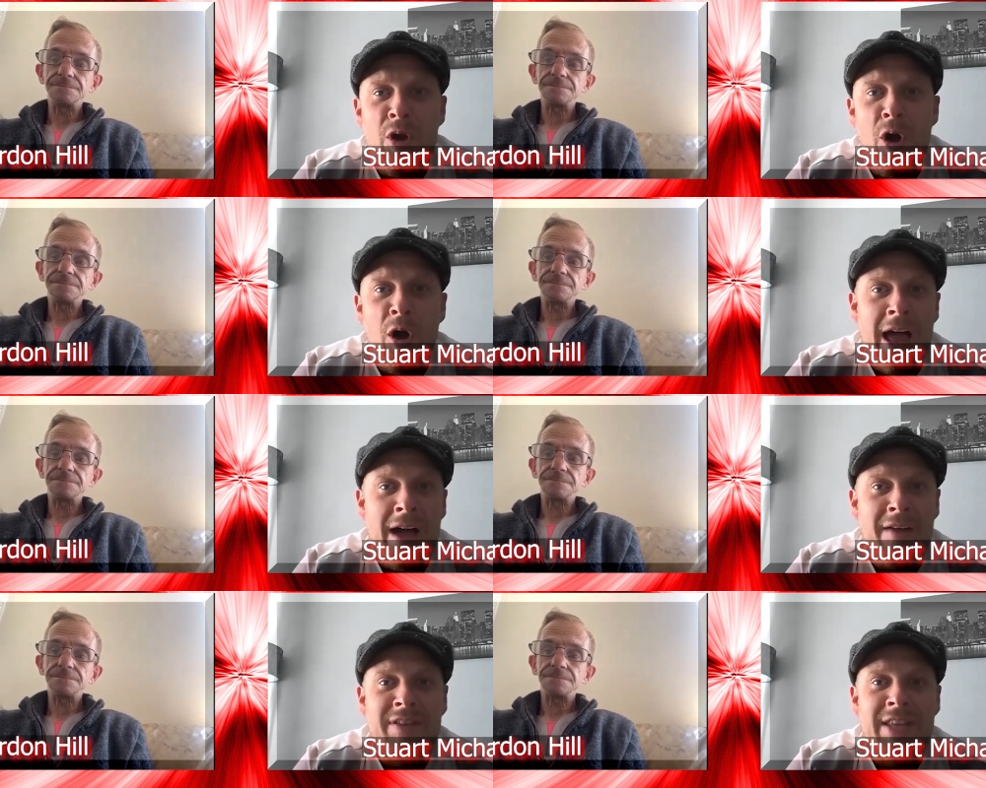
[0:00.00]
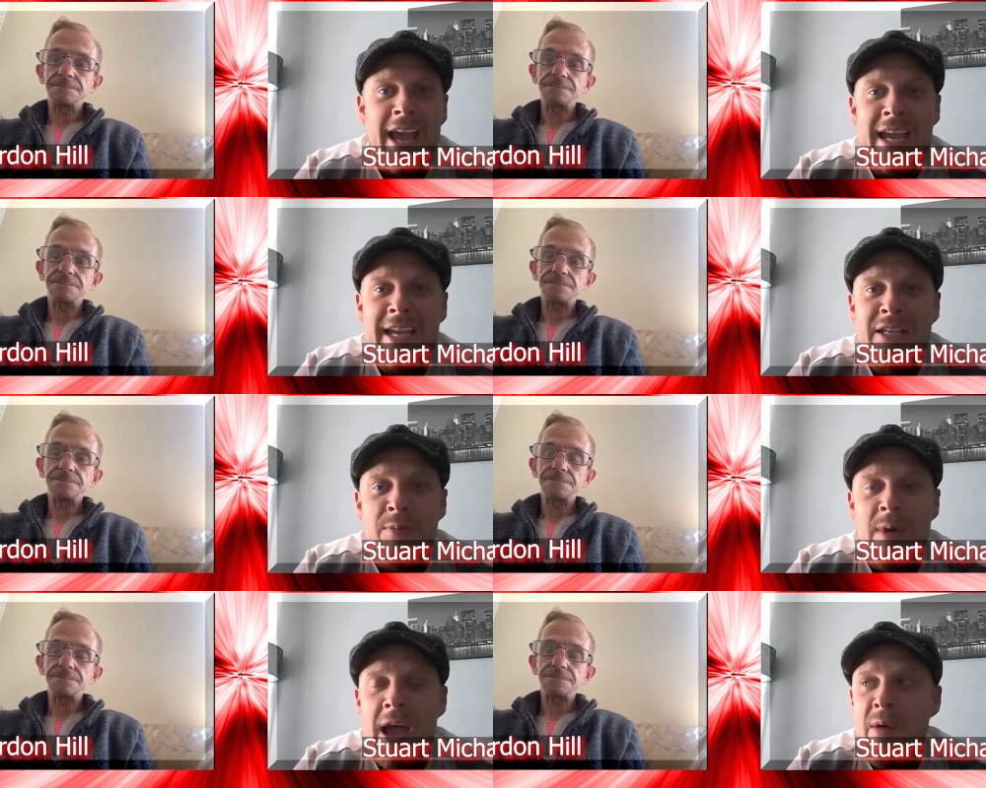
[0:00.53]
Speaker 1: and we all have
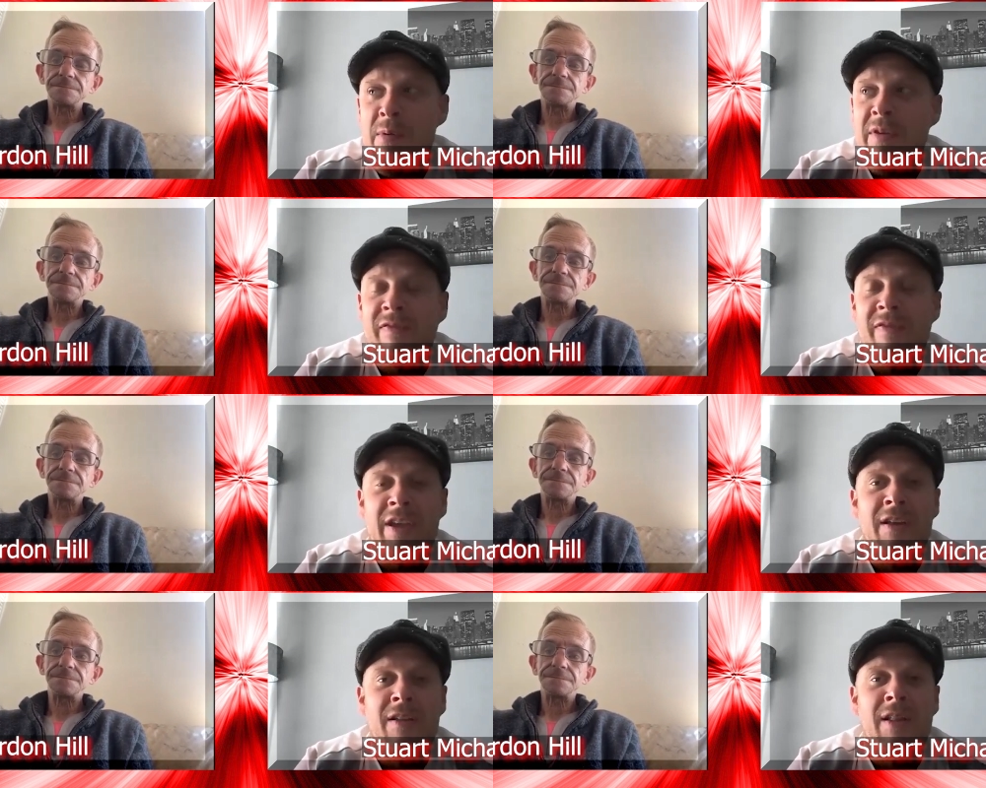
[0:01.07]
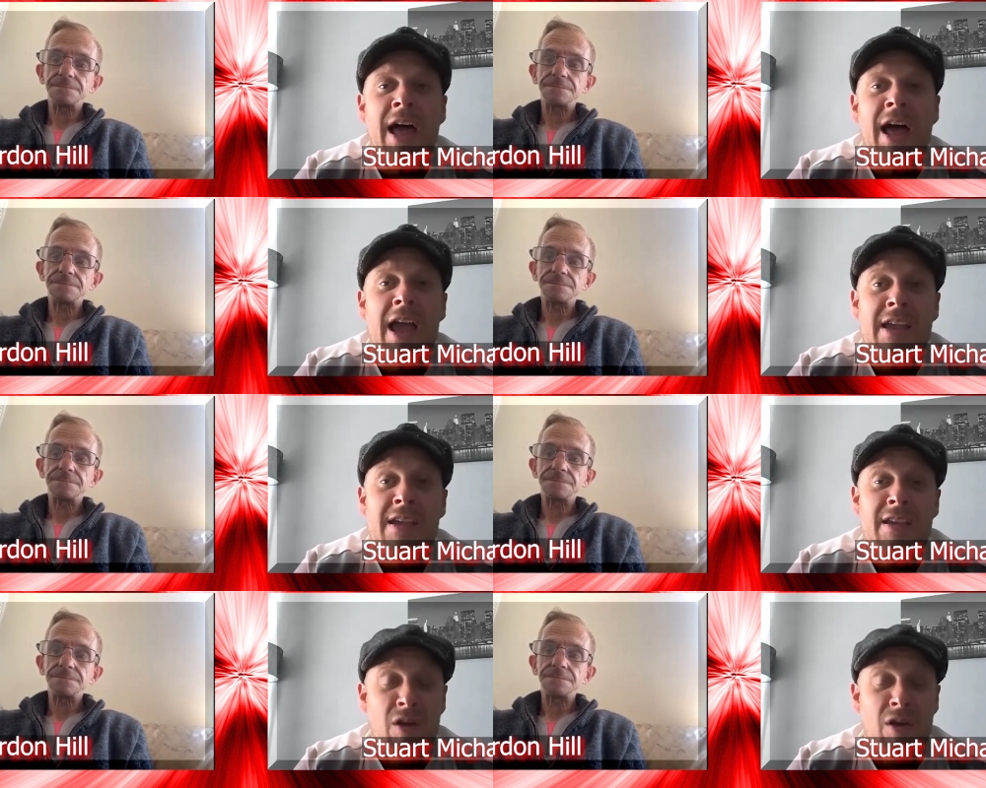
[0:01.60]
days where we feel
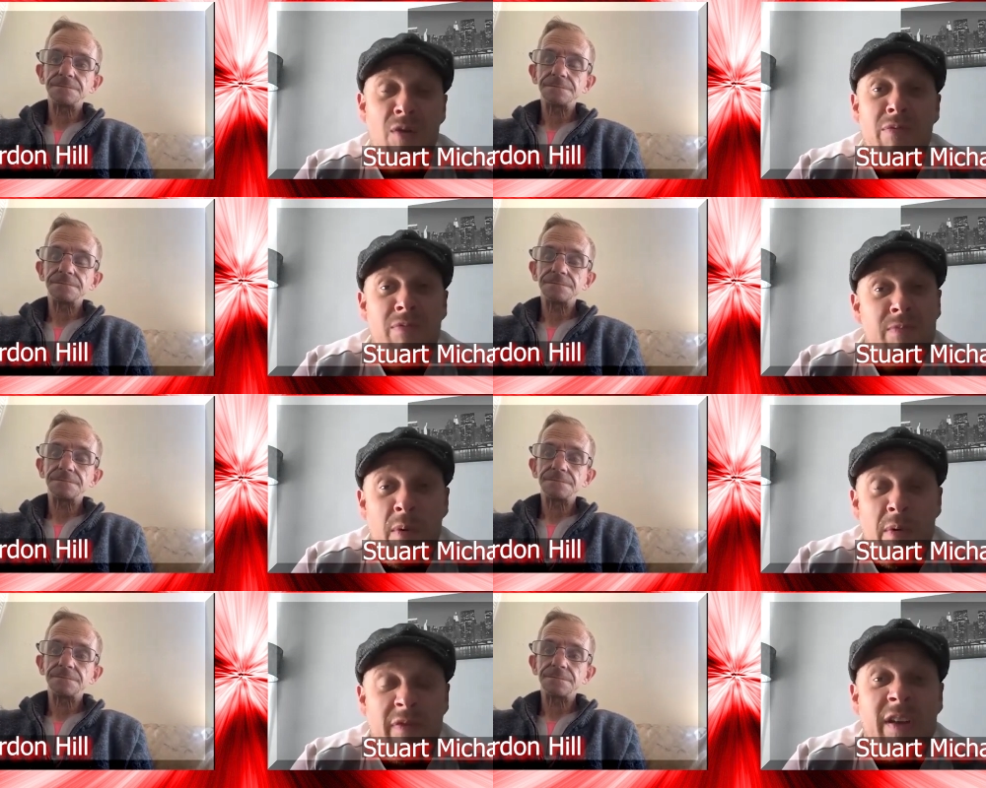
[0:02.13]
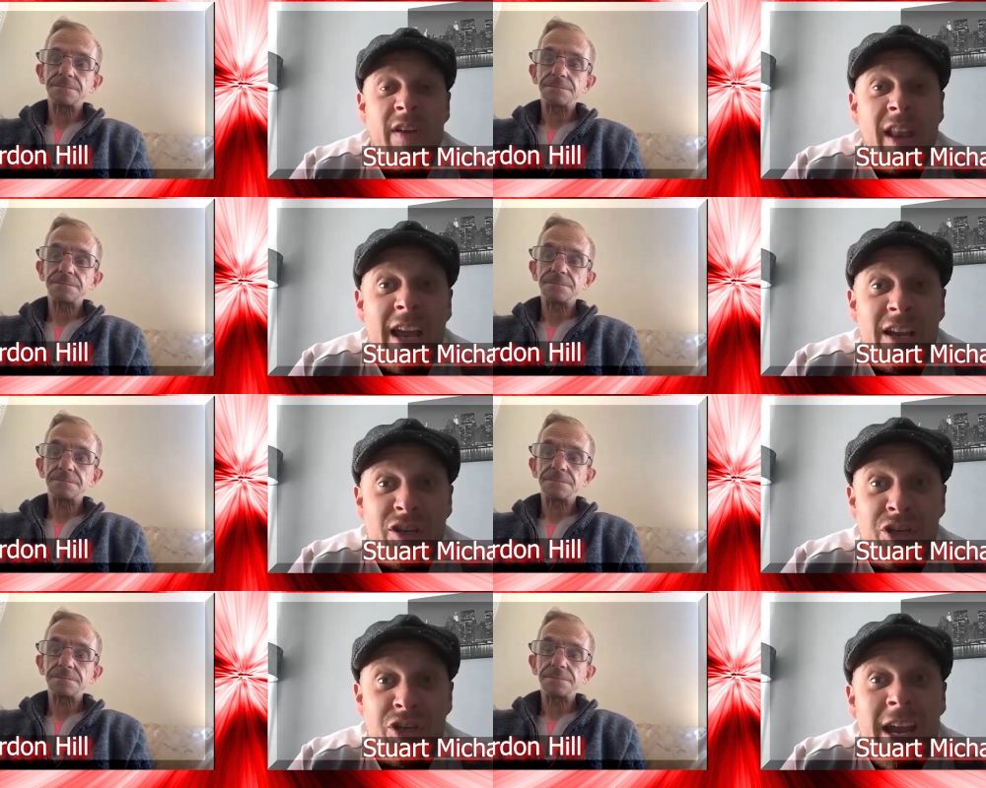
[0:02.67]
like you know we feel
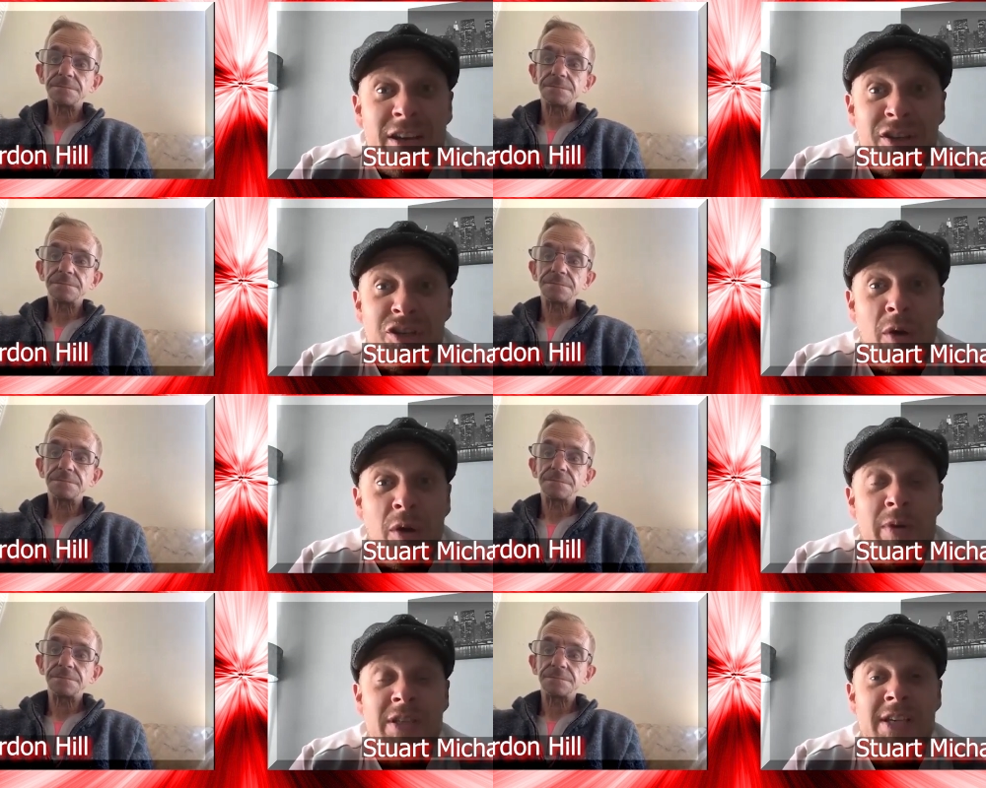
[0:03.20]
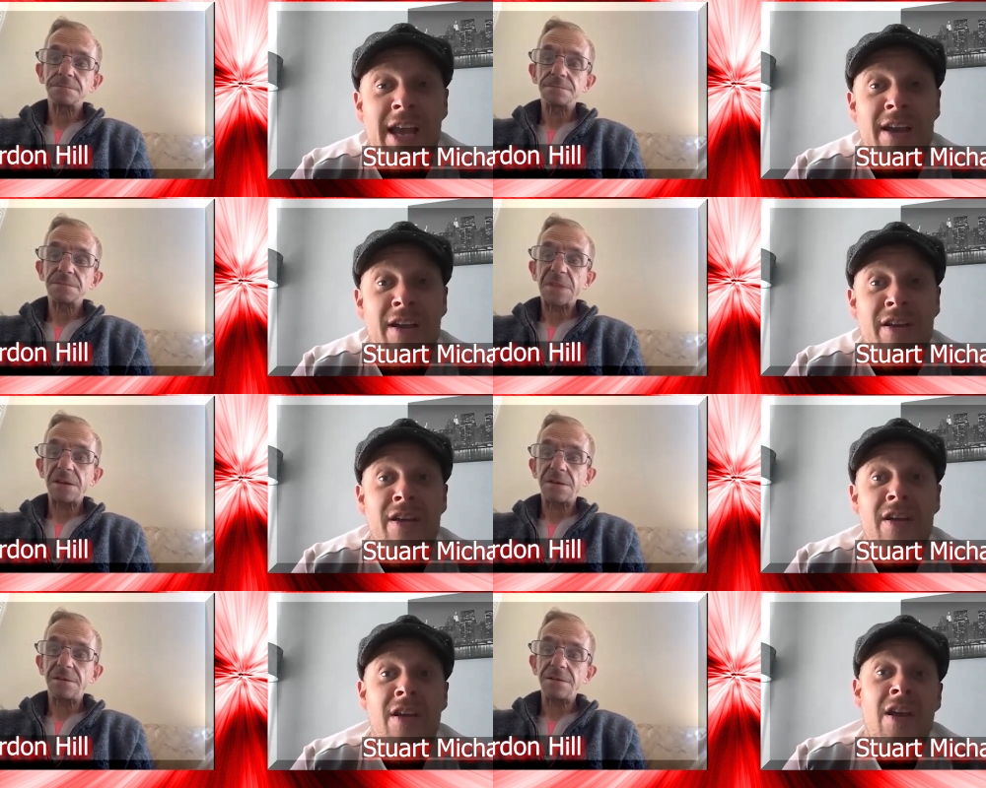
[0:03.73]
like shit, shall we say,
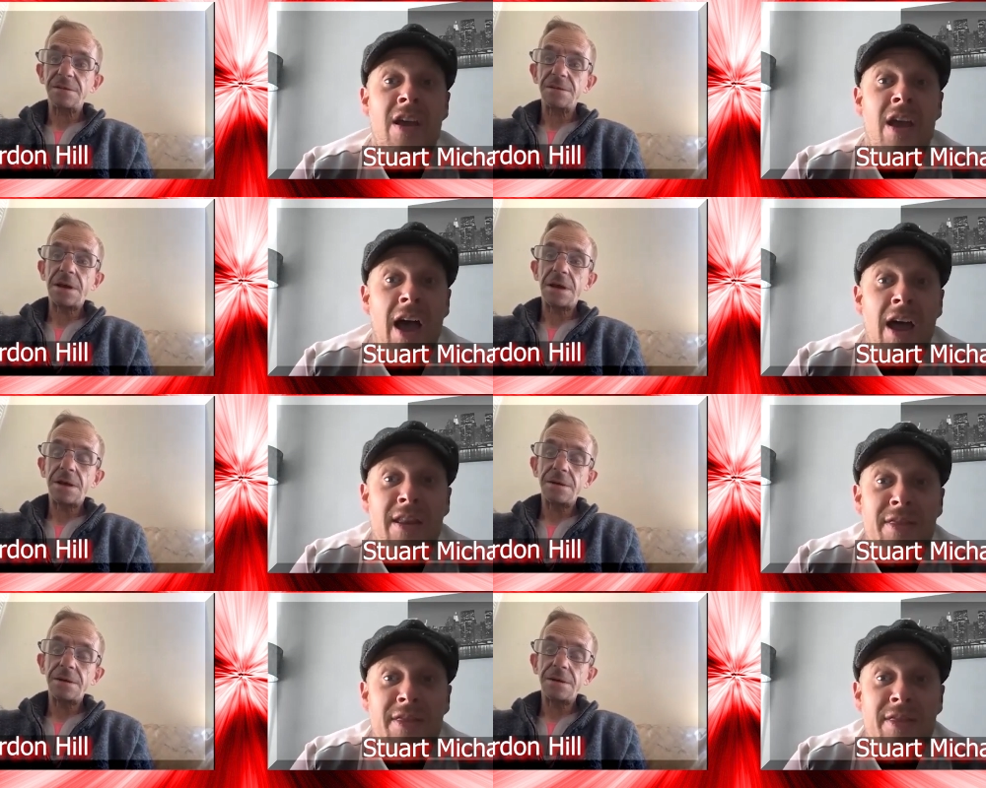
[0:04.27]
and yeah.